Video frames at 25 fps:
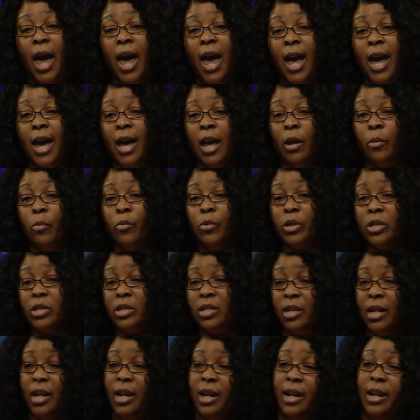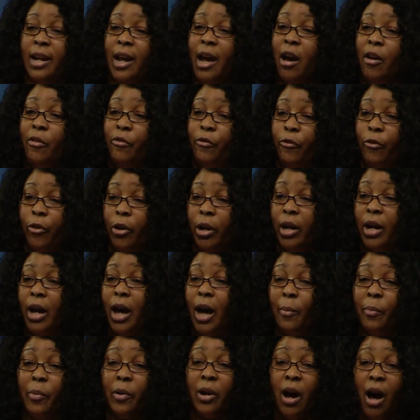and we're sitting down for a
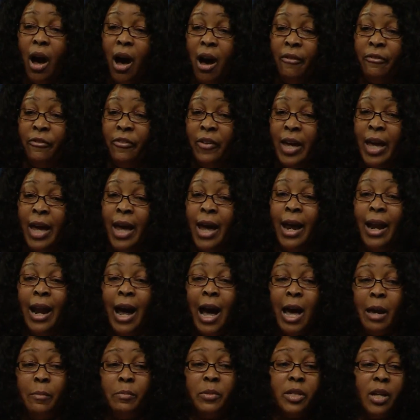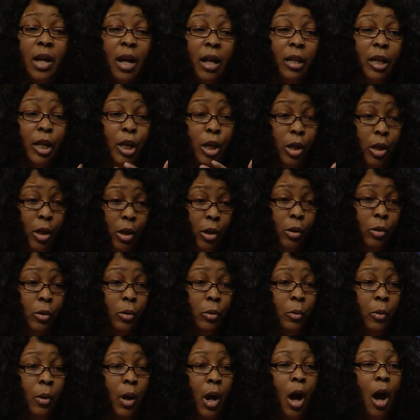cup of coffee, and I'm telling
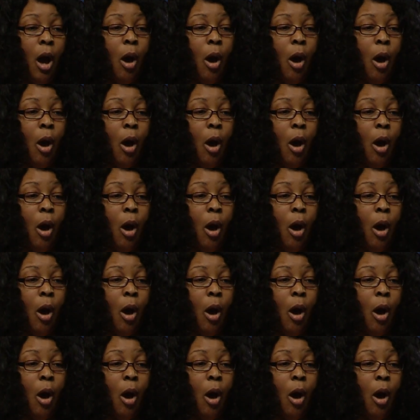you